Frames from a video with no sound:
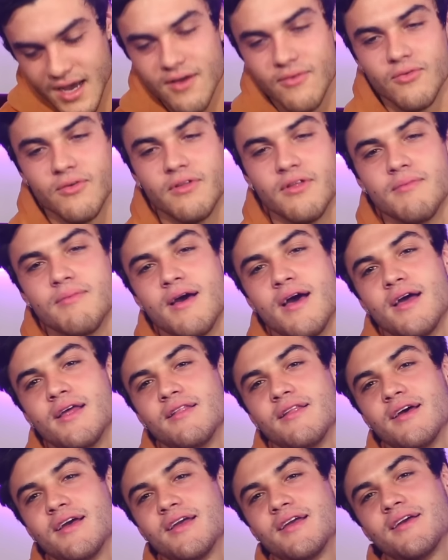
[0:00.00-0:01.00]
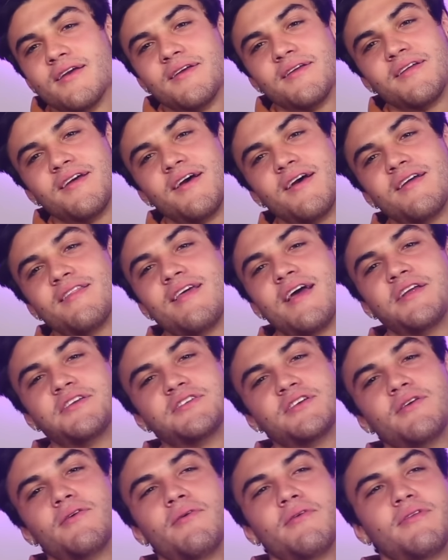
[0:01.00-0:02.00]
I have really bad, like,
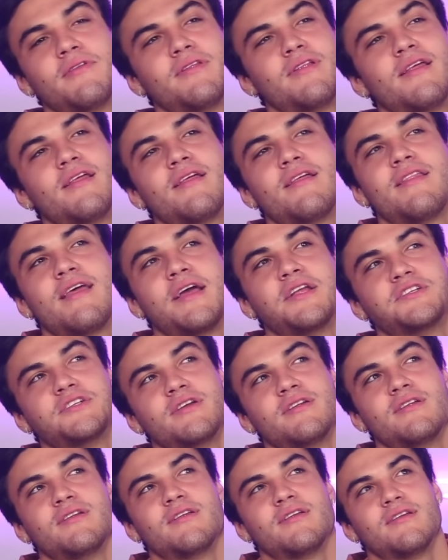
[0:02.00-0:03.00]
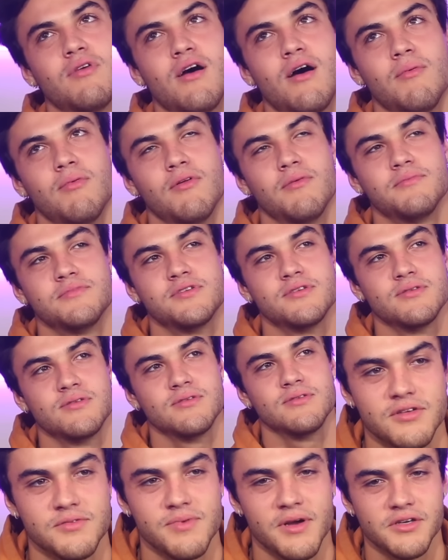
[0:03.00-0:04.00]
attention, attention
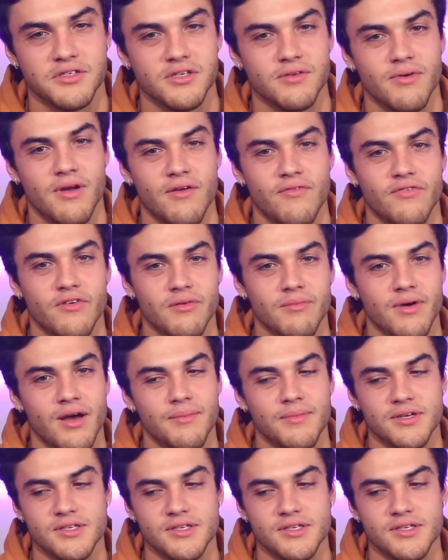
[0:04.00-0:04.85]
problems, especially when I film by